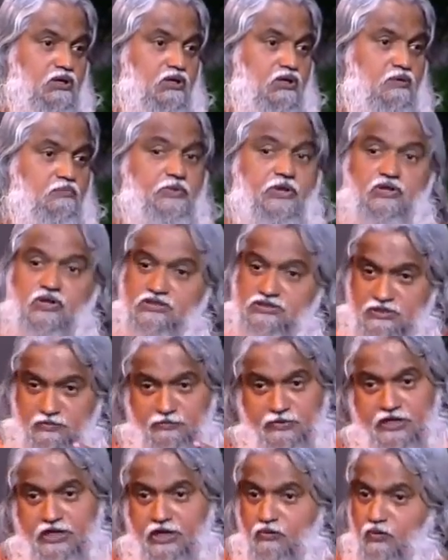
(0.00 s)
Because the
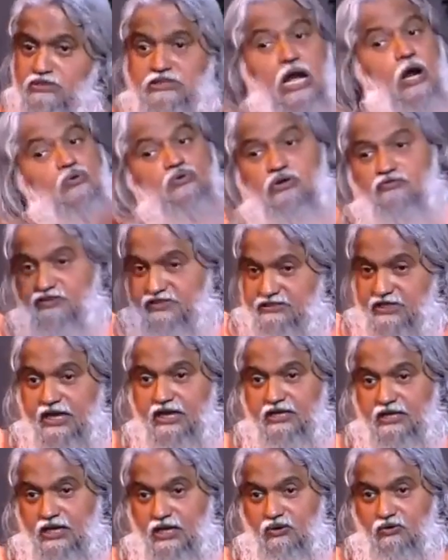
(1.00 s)
meeting was out of his
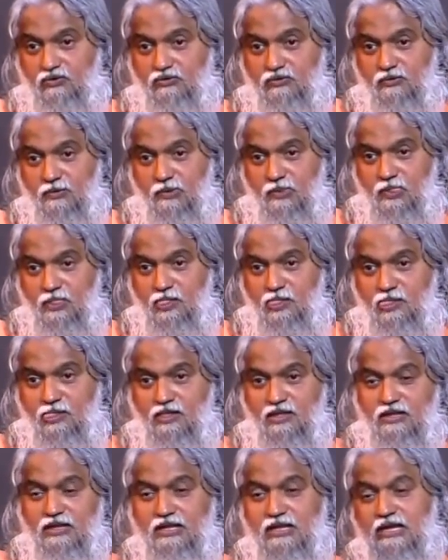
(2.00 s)
hand now.
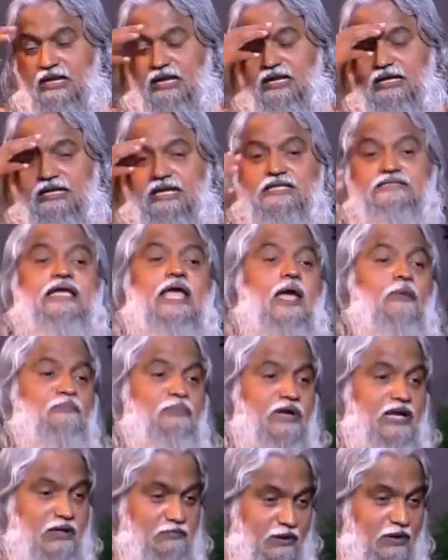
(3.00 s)
This
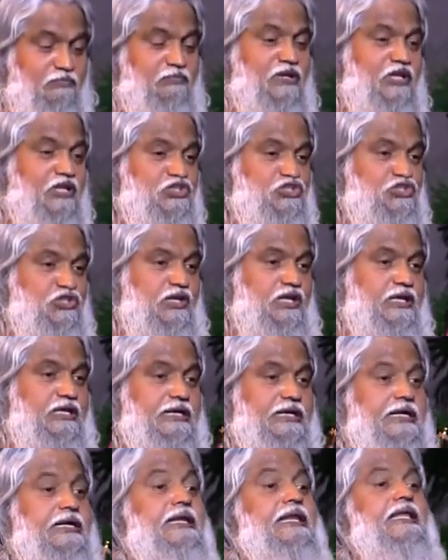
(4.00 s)
happened in my ministry
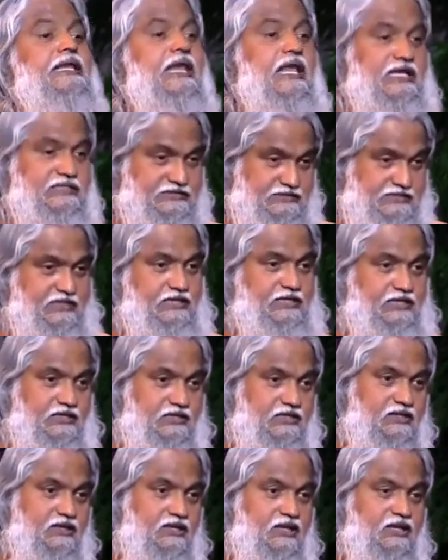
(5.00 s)
early last year.
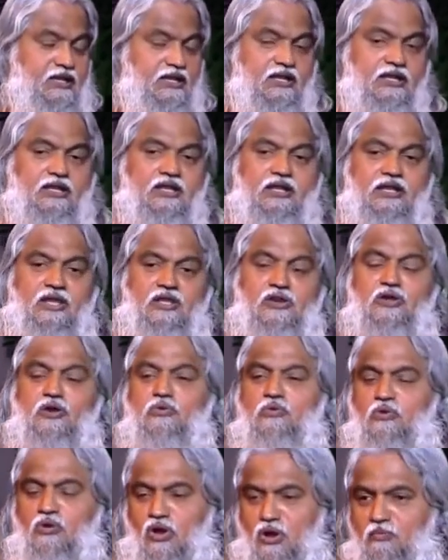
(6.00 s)
You know,
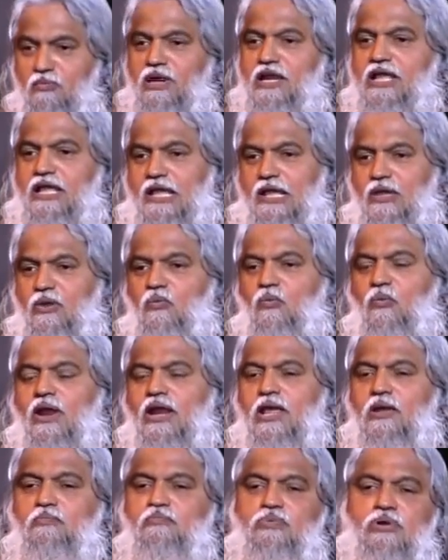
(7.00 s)
normally when
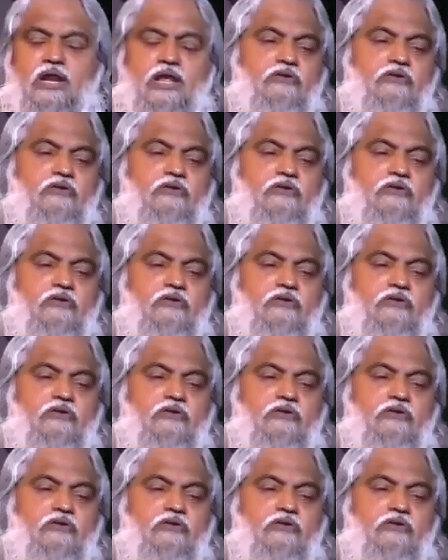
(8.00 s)
I pray